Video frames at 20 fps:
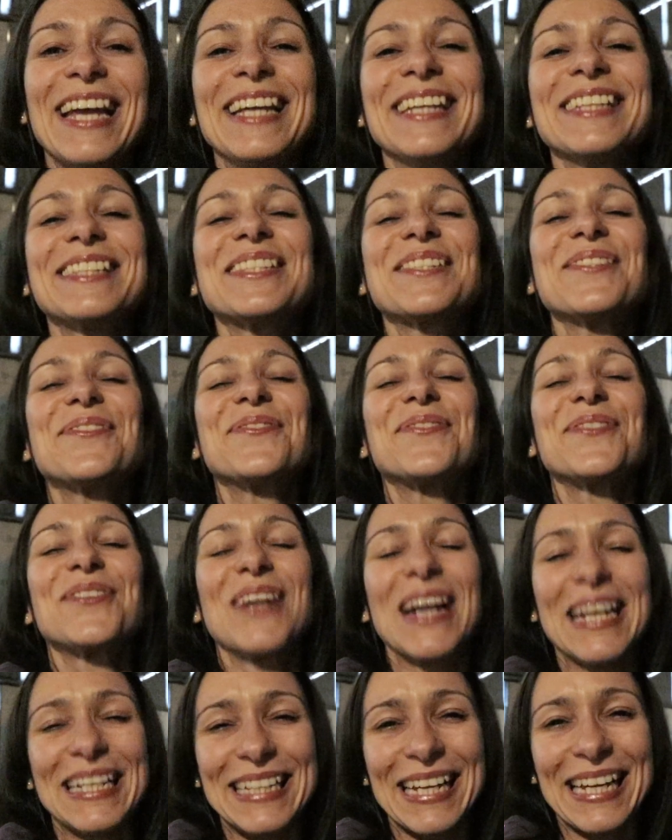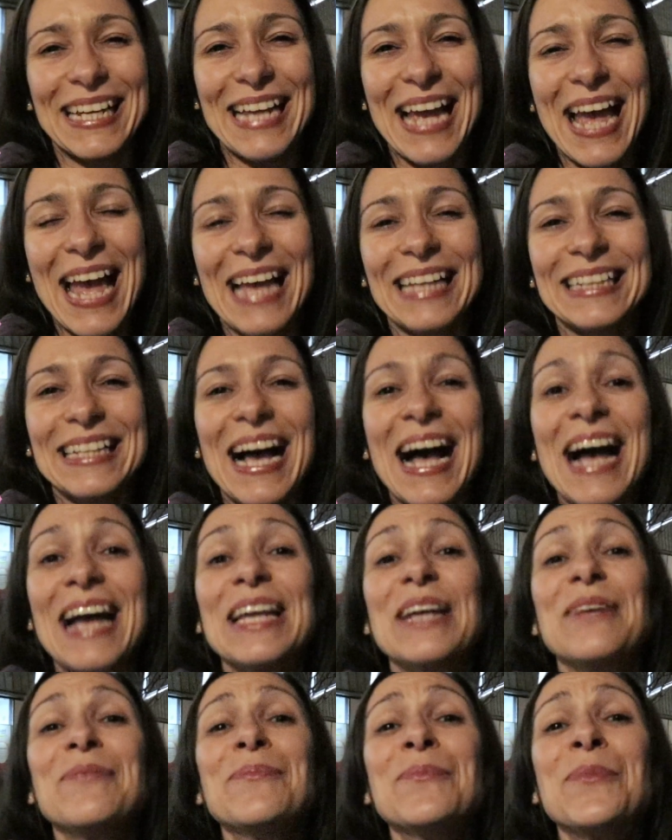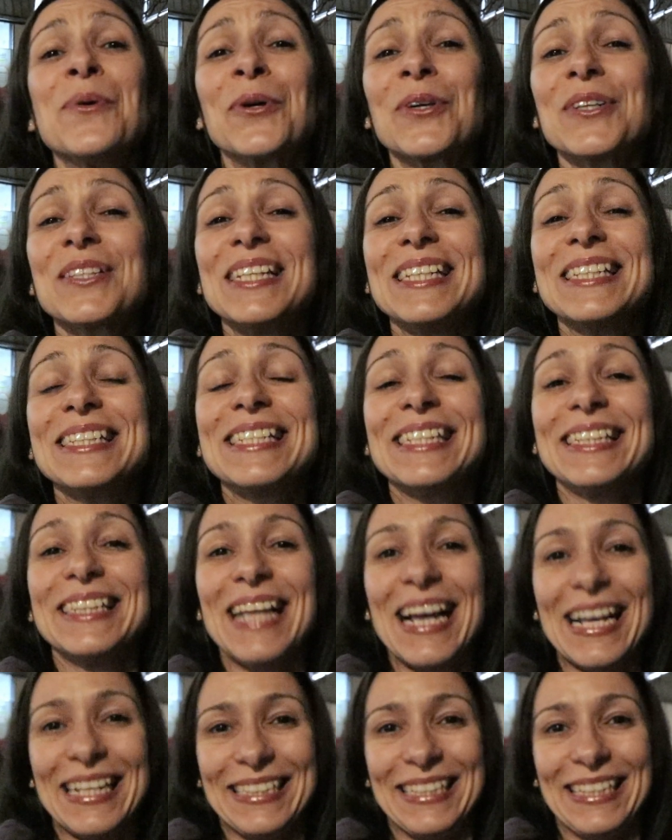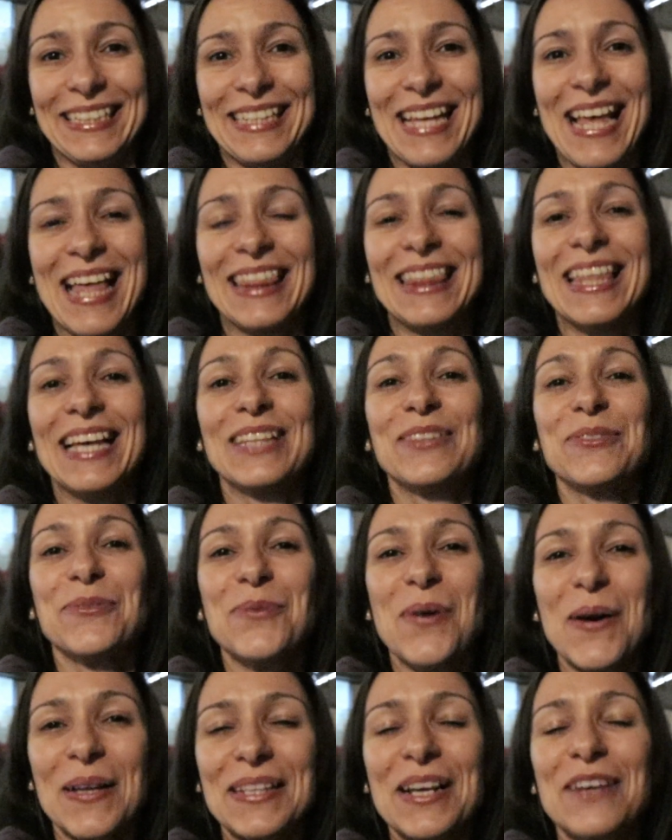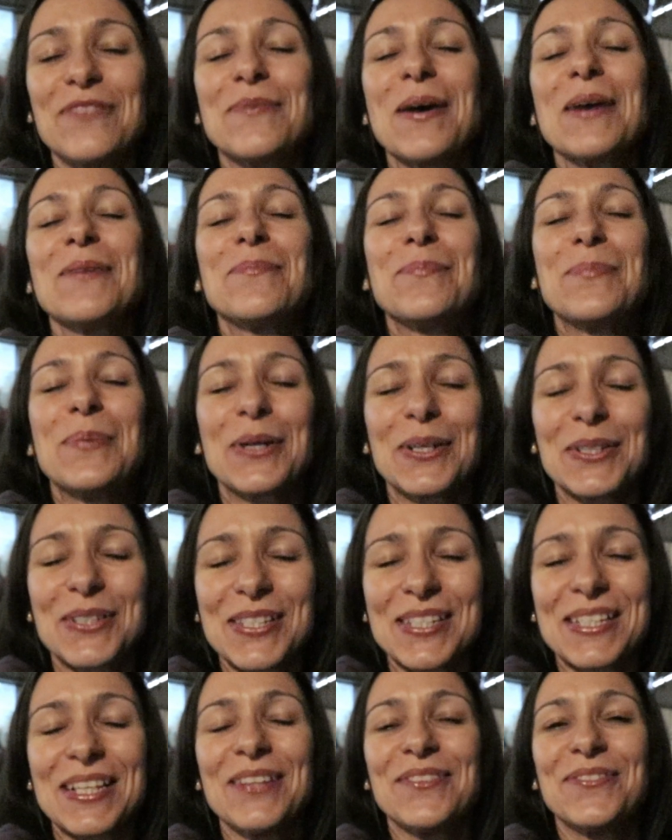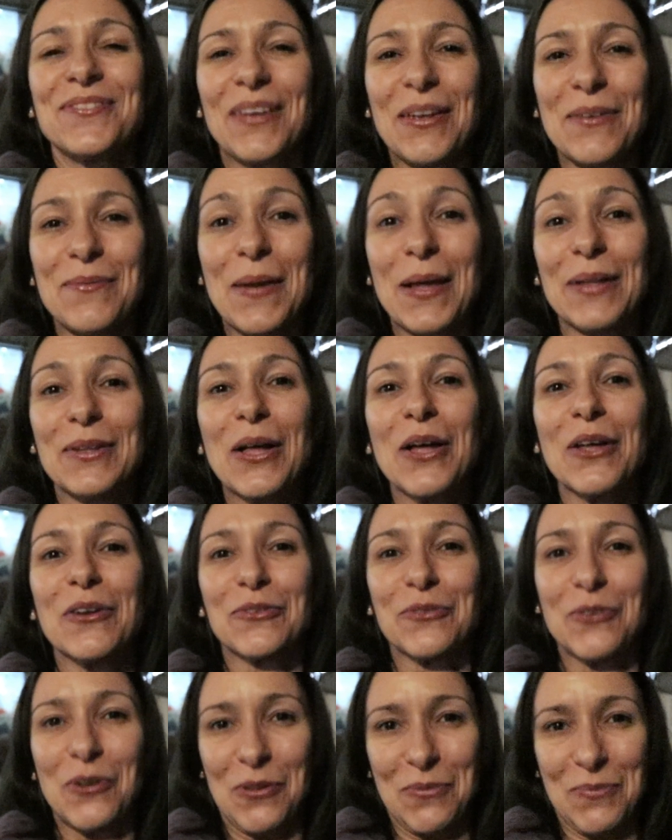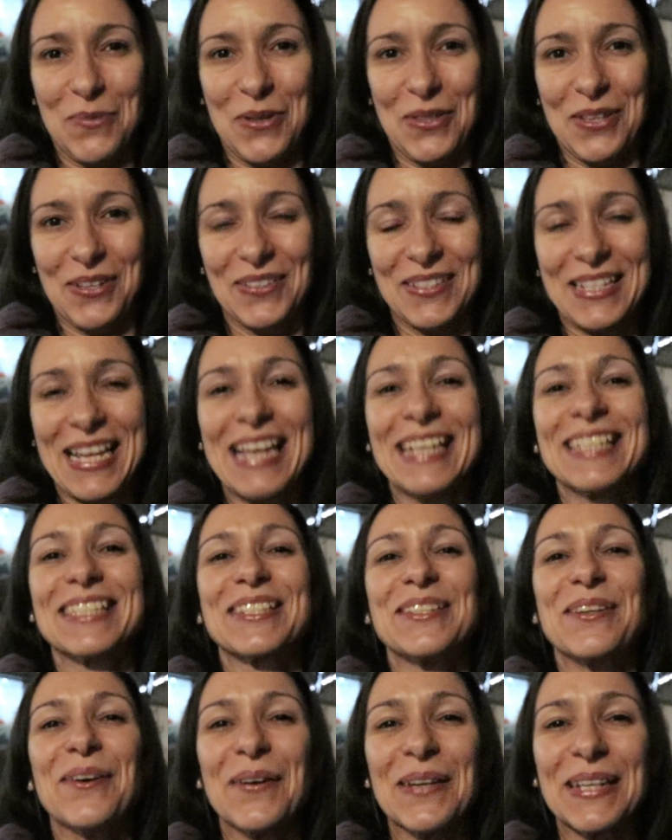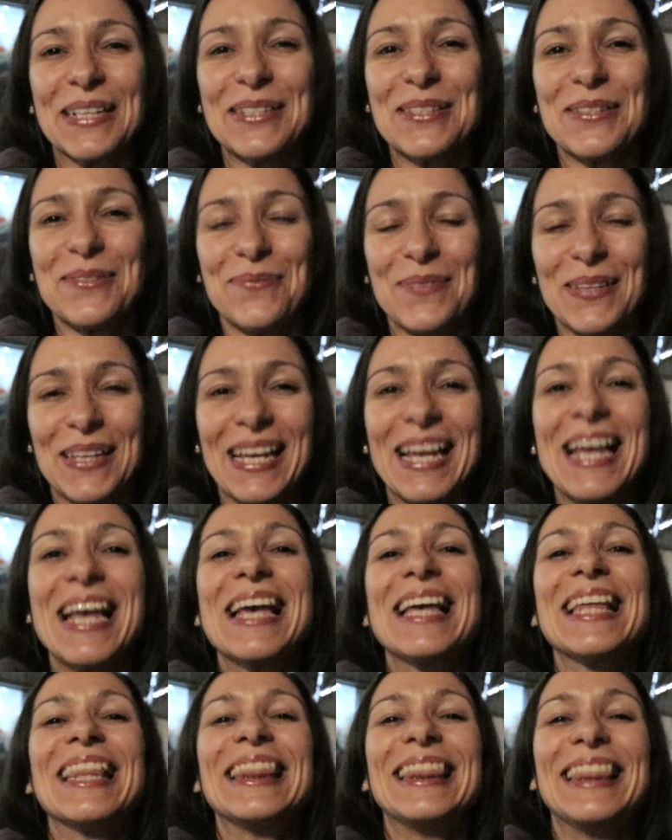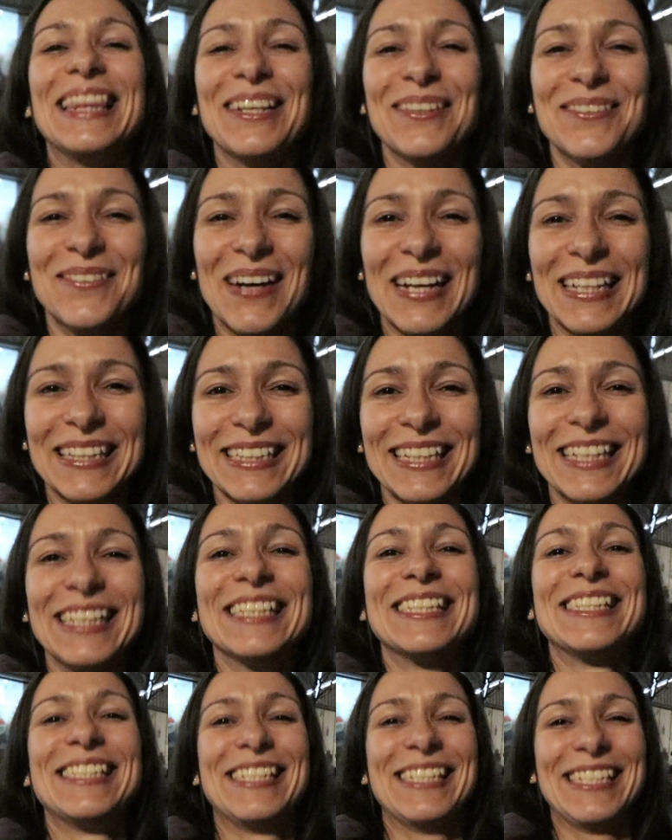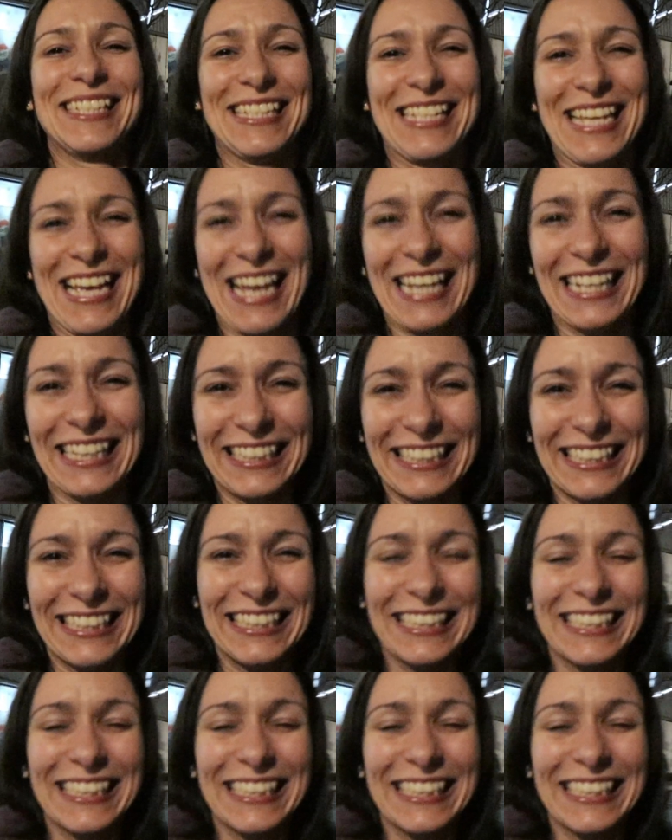It's Friday and I am more than delighted that one of my personal female role models is going to be the one today.